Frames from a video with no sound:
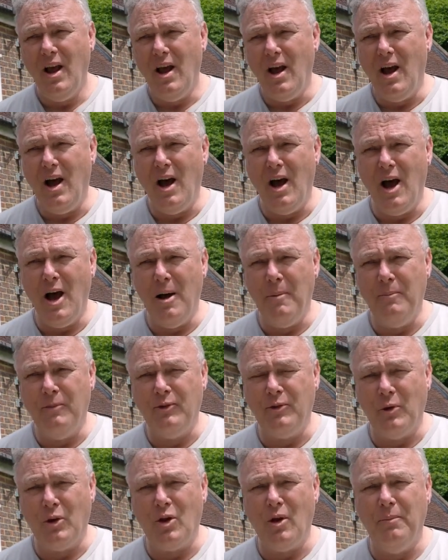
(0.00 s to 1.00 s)

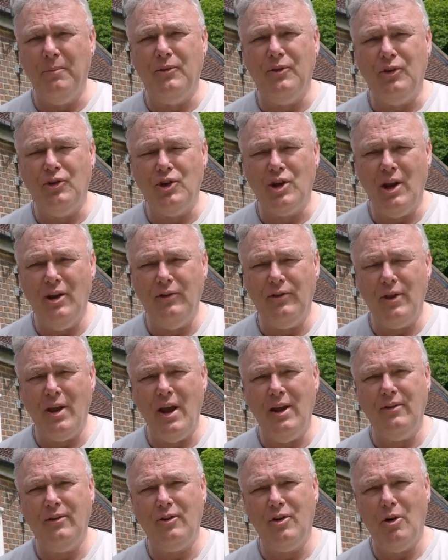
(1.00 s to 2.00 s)
so I got them to change the
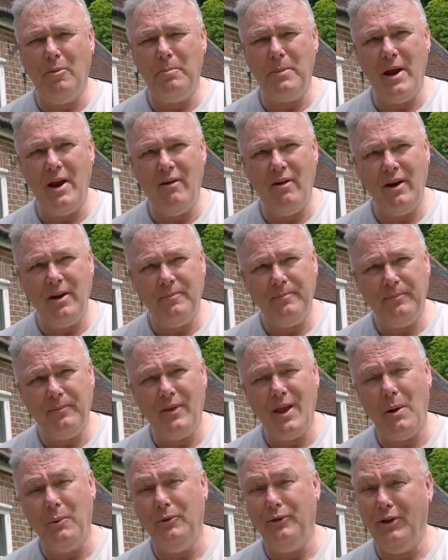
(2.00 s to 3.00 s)
headstock bearing.
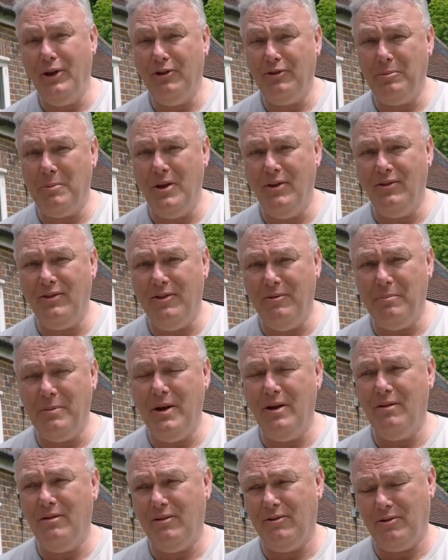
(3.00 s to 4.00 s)
That was the expensive
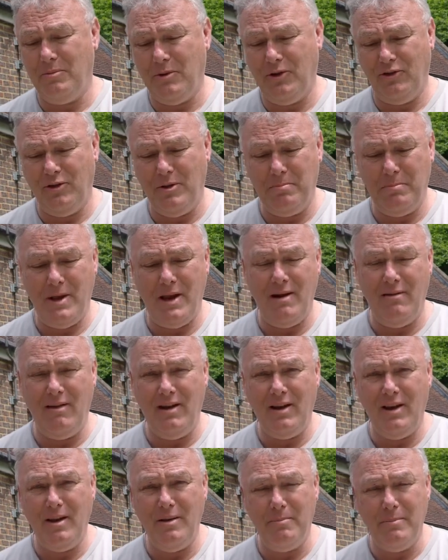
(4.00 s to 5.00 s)
bit, not so much the
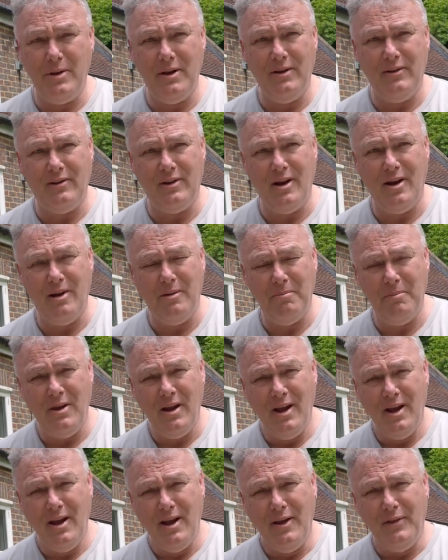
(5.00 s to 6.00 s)
bearing, but
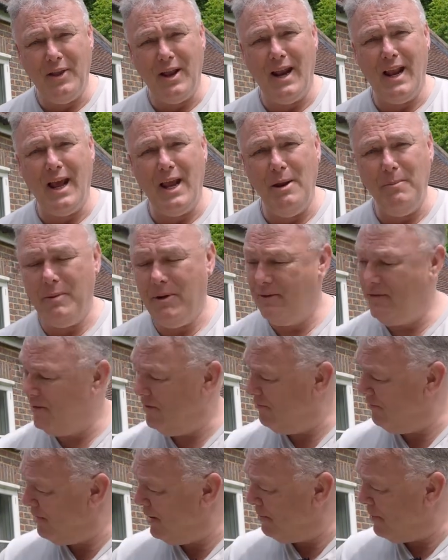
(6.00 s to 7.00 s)
the labour
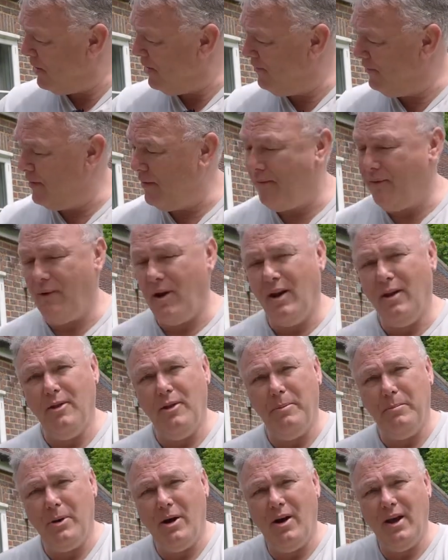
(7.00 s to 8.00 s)
to rip off the front
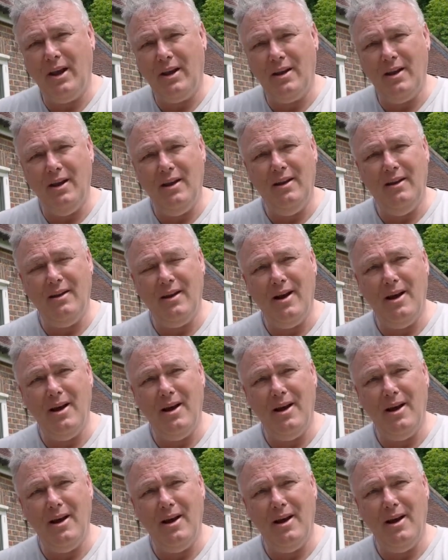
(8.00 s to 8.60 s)
of the bike and